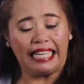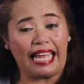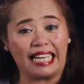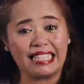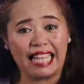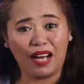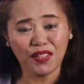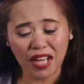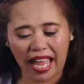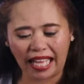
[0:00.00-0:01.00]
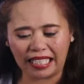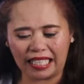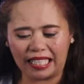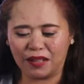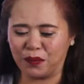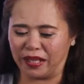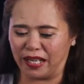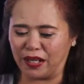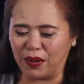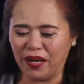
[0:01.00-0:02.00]
Let us now check whether
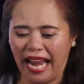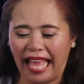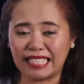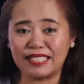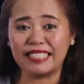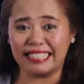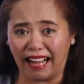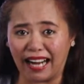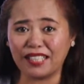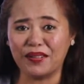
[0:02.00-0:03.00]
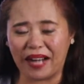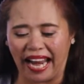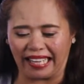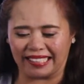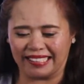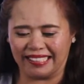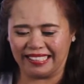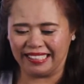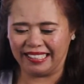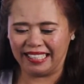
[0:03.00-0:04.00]
your answers are correct.
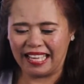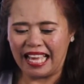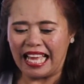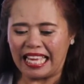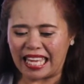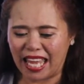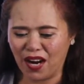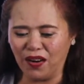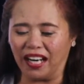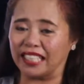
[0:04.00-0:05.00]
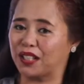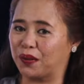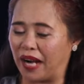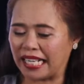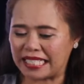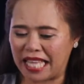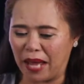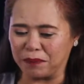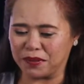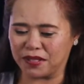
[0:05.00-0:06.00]
Here are the correct
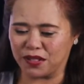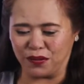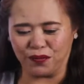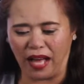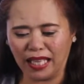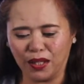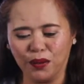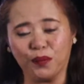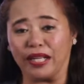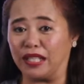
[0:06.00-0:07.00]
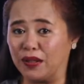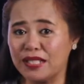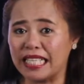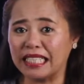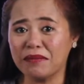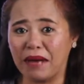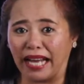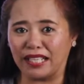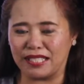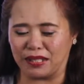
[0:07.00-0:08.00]
steps to follow when using the
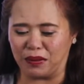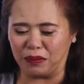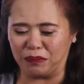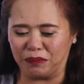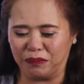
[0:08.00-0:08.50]
microscope.